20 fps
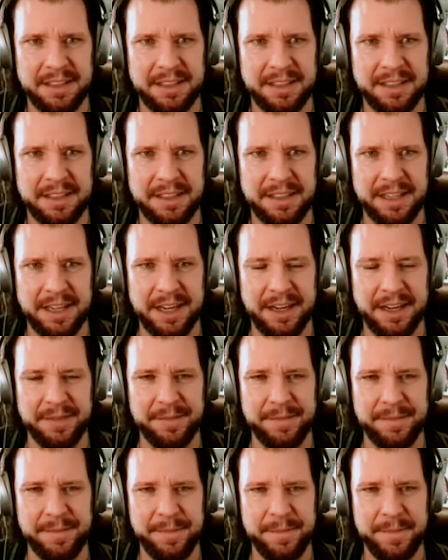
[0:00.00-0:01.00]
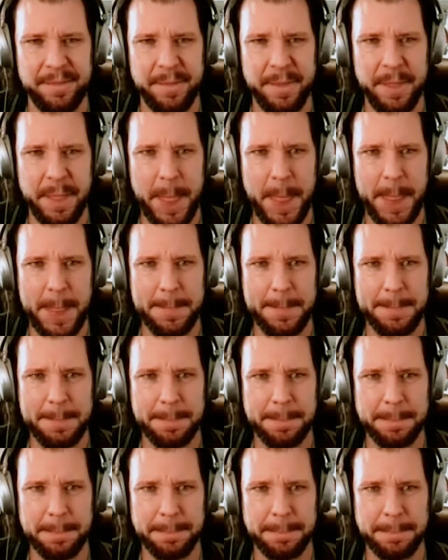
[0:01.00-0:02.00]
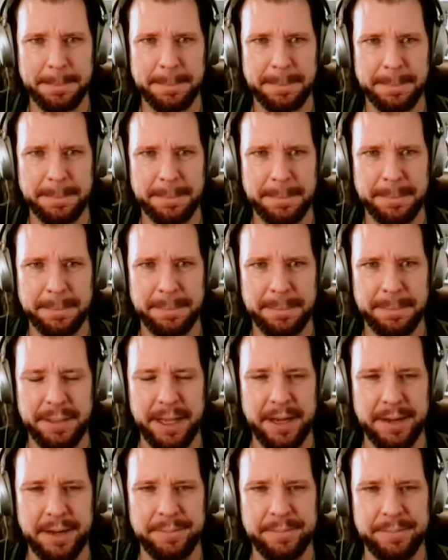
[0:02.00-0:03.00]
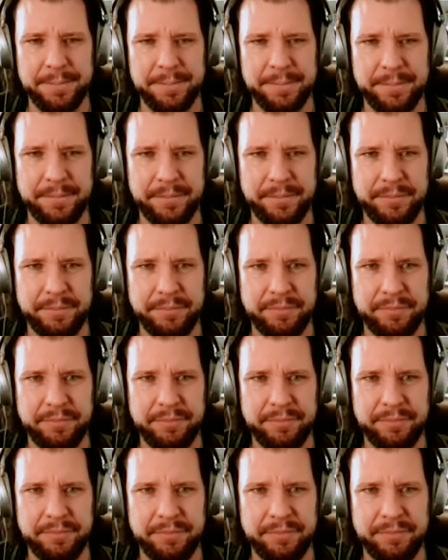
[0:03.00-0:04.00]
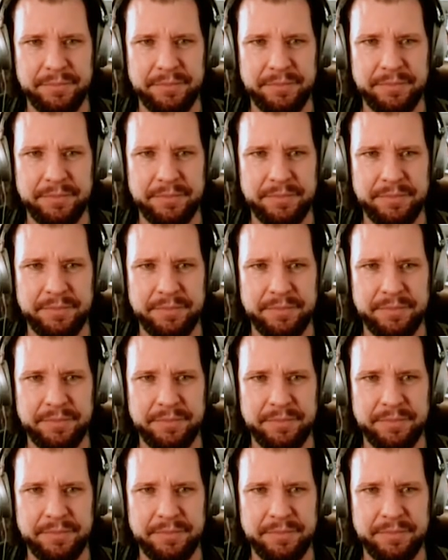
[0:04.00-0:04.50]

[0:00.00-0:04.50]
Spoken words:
The person shown says nothing.